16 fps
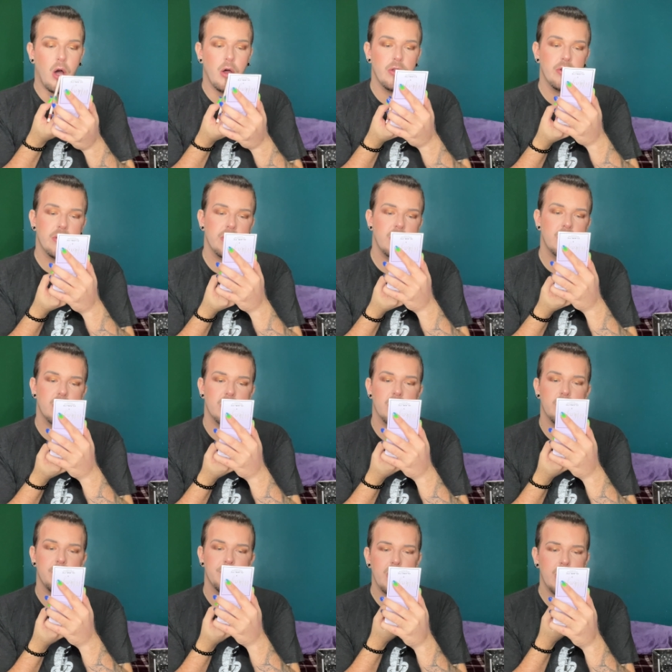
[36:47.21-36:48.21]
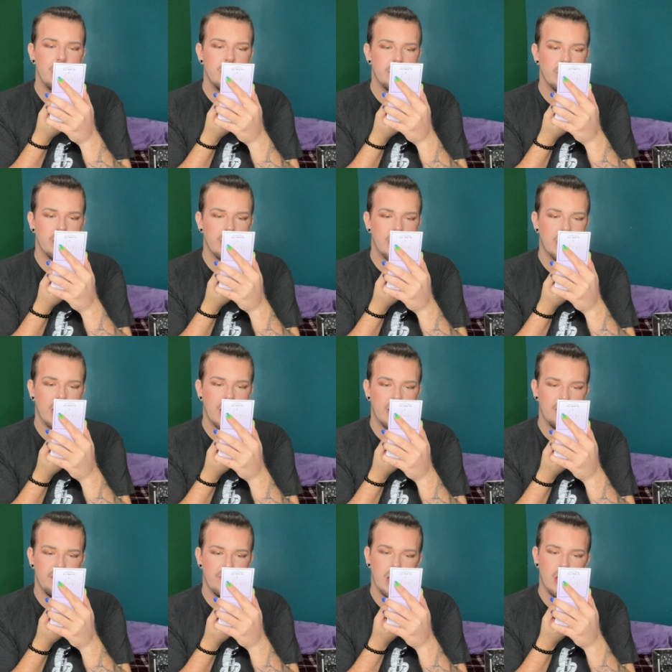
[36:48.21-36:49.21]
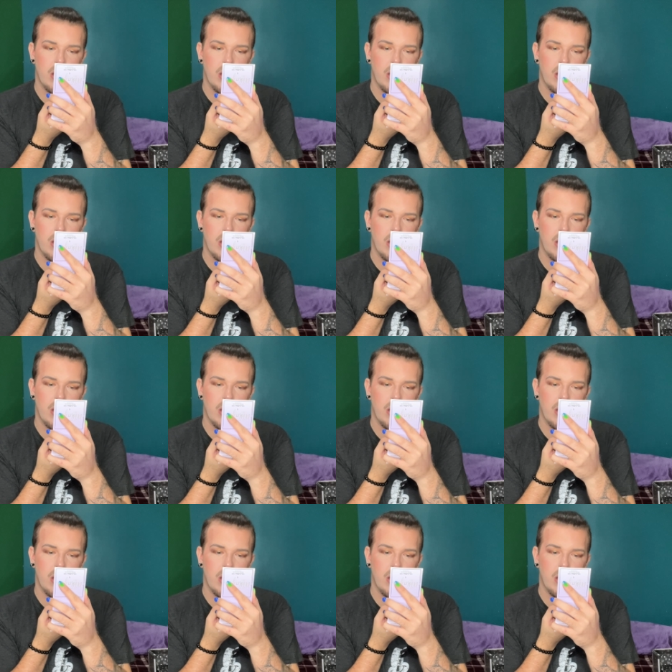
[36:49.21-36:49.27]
all you're gonna do is you're gonna kind of